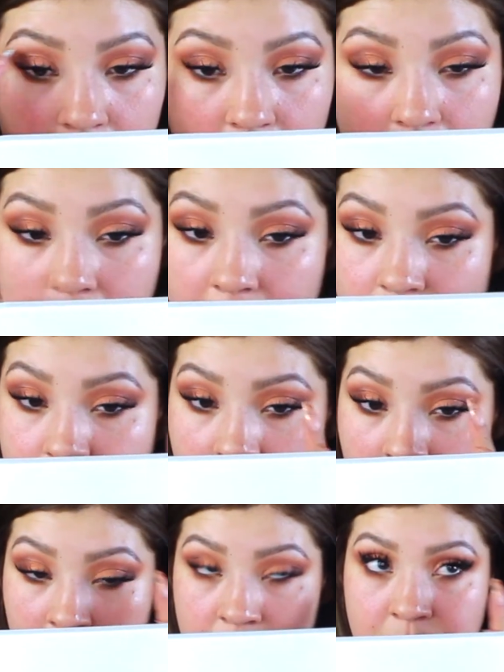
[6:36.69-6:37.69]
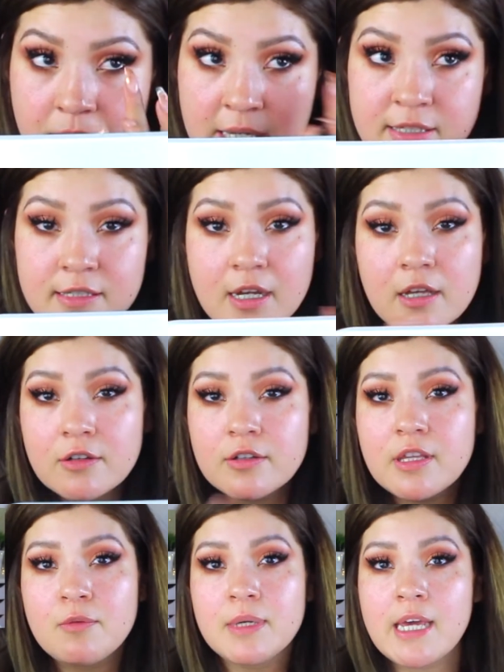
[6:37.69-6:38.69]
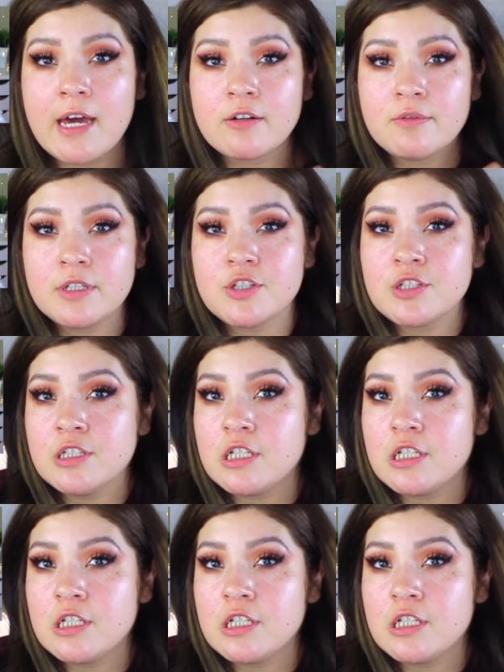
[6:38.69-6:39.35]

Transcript: have that base color that we had originally